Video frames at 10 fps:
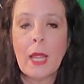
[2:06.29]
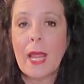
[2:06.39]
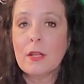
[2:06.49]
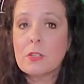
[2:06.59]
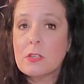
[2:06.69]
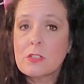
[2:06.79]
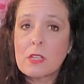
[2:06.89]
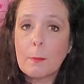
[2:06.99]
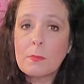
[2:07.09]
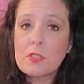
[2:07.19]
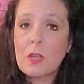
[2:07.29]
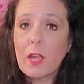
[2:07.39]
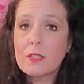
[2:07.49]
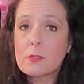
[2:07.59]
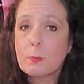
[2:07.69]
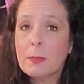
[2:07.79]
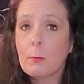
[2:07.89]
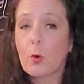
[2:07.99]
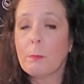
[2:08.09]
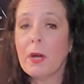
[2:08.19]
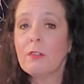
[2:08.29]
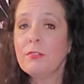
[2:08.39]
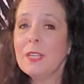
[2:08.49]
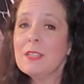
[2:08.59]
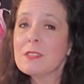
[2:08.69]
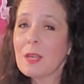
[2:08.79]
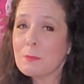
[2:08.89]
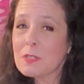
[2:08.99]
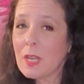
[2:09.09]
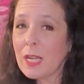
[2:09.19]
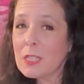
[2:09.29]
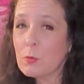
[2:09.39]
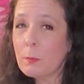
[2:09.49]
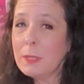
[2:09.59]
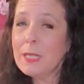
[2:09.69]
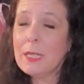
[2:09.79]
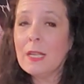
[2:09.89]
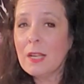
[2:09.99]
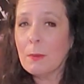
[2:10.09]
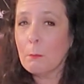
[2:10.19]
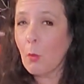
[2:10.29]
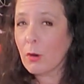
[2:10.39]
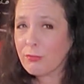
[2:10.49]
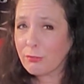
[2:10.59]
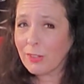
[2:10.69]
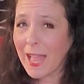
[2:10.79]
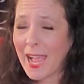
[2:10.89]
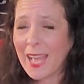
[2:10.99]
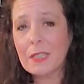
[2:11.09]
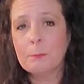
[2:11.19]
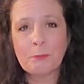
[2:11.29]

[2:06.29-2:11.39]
and some sides will be more puffy, some sides will be more flat.